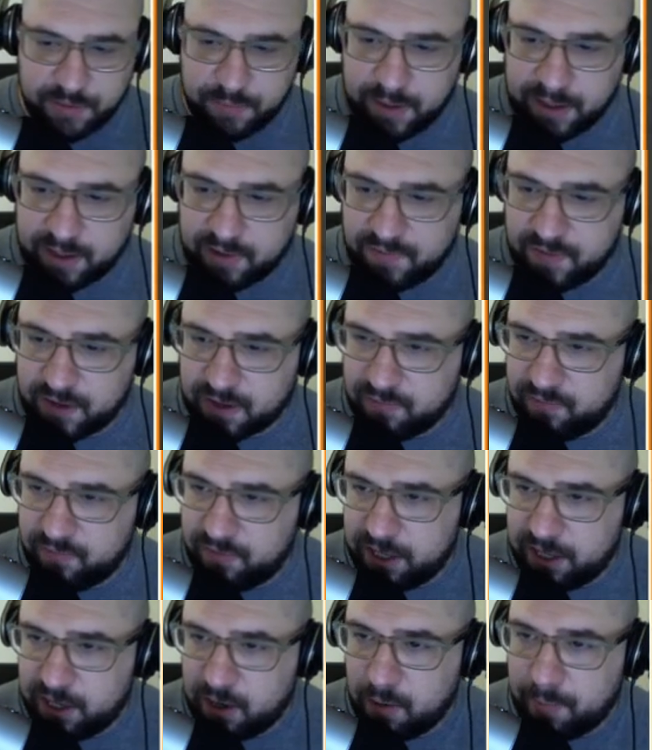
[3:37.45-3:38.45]
from that
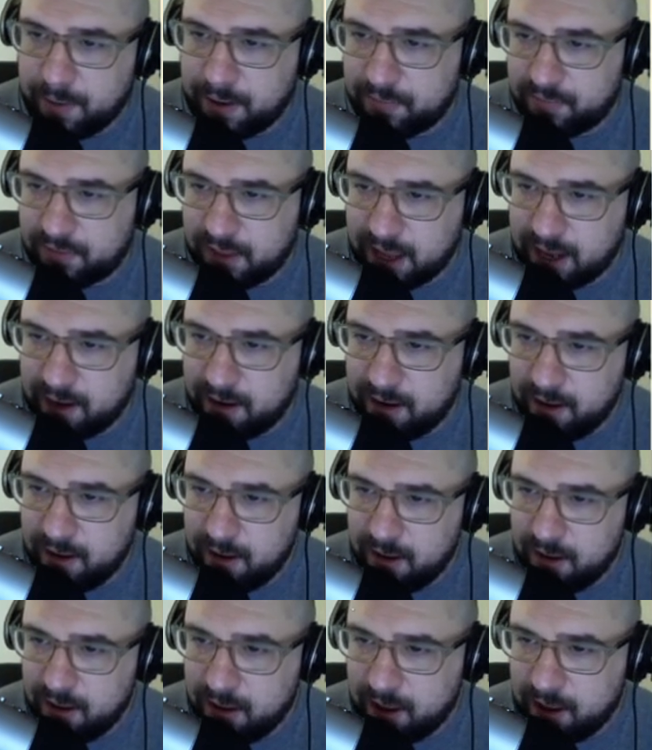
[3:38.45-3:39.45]
event was holy
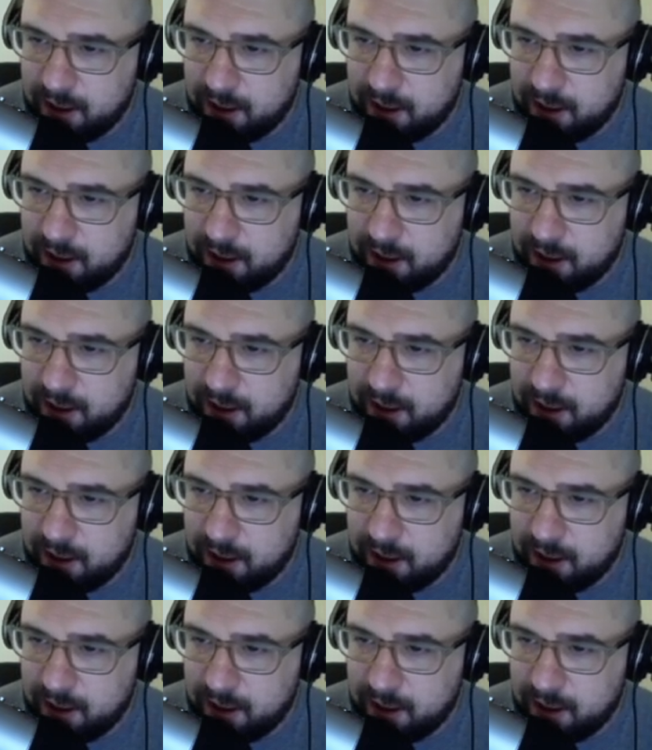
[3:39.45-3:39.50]
shit,